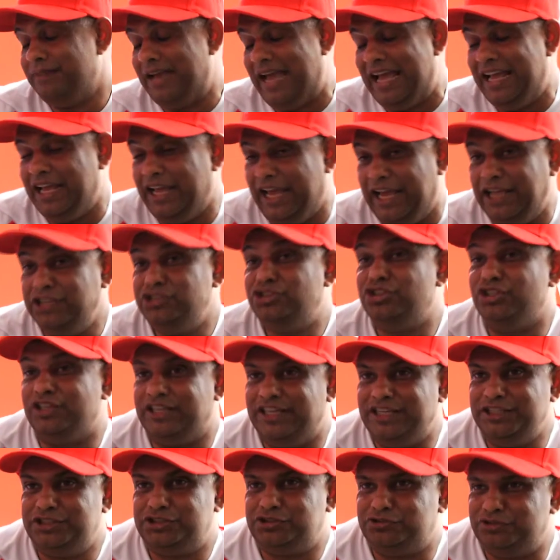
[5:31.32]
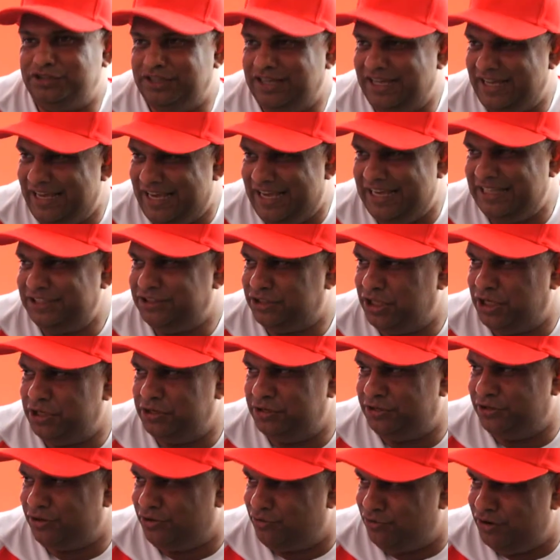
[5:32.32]
ancient history, like
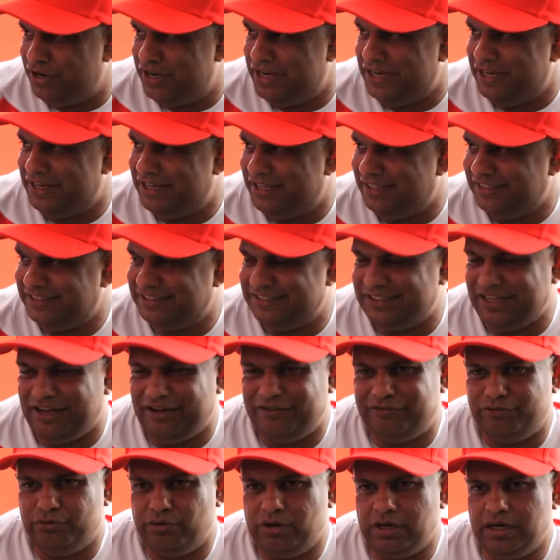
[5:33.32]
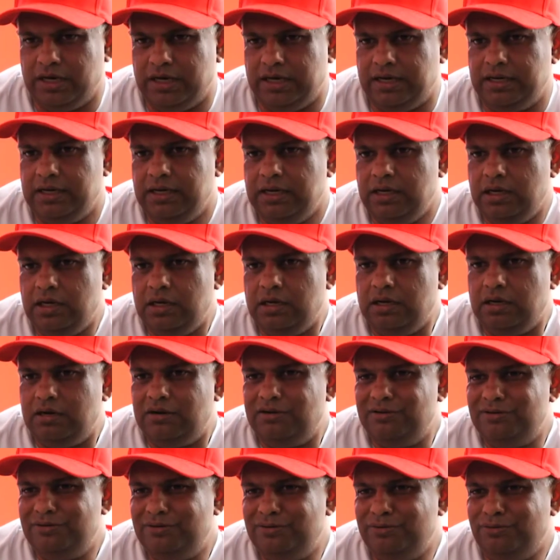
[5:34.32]
Alexander the Great and stuff, were
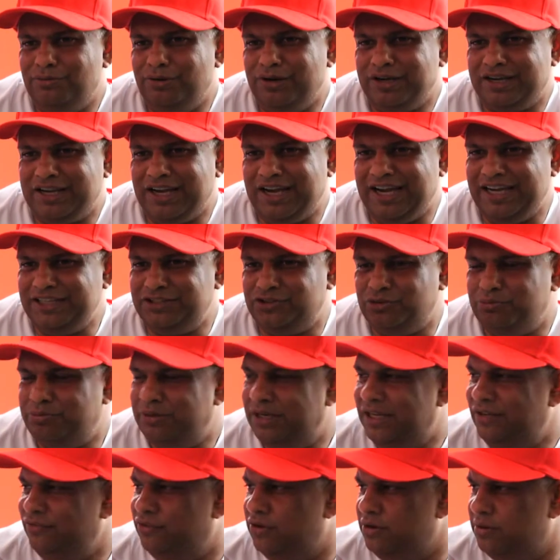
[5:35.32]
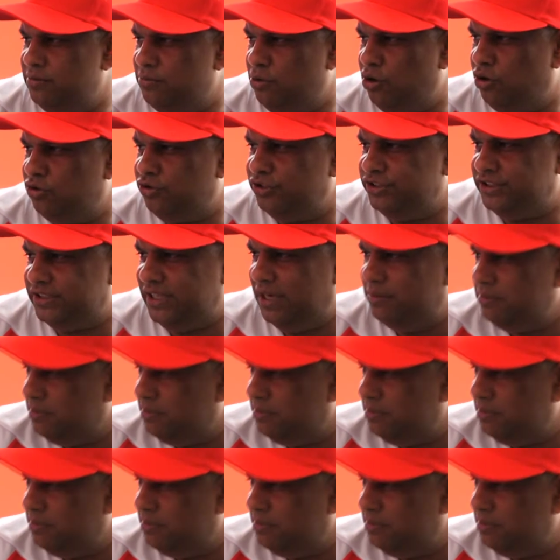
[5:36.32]
were guys who believed in democracy.